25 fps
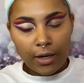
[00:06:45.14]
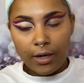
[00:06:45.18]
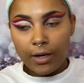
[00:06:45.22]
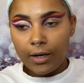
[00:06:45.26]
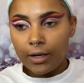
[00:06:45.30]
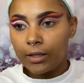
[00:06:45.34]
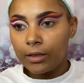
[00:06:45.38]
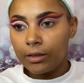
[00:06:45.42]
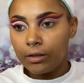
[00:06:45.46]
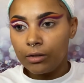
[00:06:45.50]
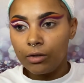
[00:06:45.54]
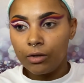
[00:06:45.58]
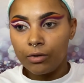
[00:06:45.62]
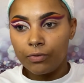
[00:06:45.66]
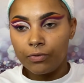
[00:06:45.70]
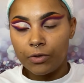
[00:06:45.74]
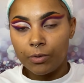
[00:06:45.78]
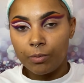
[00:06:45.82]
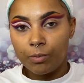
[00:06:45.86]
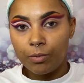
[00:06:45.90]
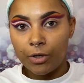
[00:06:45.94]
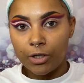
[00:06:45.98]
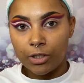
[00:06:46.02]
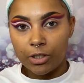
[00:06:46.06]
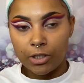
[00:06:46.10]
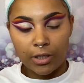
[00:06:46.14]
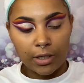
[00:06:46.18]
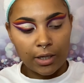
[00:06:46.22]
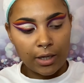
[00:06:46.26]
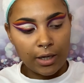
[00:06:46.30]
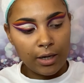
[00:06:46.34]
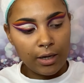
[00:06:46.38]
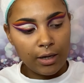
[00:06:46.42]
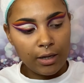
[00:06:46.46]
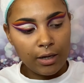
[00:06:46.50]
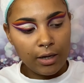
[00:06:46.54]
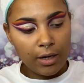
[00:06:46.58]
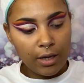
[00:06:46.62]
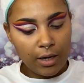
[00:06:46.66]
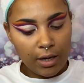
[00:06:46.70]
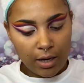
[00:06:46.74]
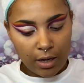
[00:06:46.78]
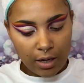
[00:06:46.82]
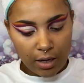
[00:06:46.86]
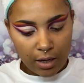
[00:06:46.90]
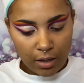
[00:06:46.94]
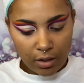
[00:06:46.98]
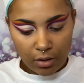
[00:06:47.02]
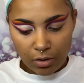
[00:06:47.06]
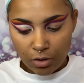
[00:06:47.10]
I clean off the brush again
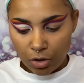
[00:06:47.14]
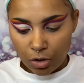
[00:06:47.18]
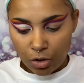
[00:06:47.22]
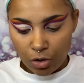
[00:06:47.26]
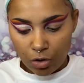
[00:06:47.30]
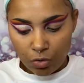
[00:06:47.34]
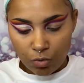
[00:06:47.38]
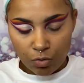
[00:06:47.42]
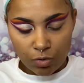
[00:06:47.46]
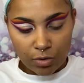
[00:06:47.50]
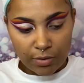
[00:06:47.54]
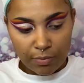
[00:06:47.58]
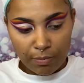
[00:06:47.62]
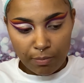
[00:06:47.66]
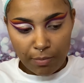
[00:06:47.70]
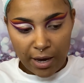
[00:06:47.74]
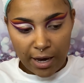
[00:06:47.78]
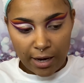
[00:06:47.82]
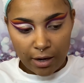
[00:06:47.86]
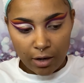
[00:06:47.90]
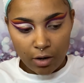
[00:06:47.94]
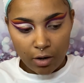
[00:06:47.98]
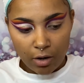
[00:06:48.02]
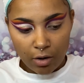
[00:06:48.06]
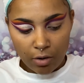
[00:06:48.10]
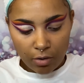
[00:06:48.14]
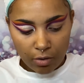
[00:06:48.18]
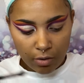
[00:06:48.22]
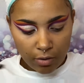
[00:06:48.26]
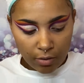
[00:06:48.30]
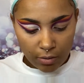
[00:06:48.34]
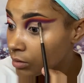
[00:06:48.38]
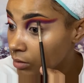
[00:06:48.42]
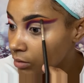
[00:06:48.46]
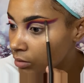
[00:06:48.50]
and use Mango